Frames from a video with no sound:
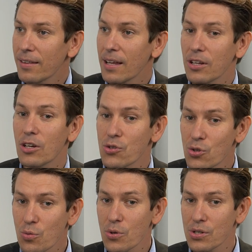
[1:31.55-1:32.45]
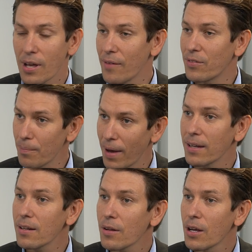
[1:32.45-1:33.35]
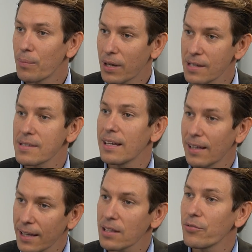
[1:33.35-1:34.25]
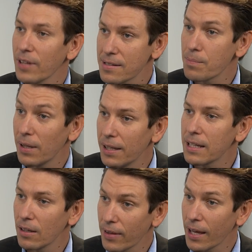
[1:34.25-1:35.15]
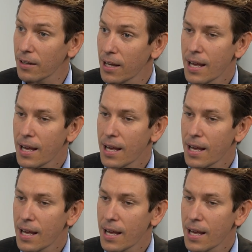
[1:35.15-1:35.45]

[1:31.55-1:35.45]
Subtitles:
that the consumers have demanded because they like the flexibility of that.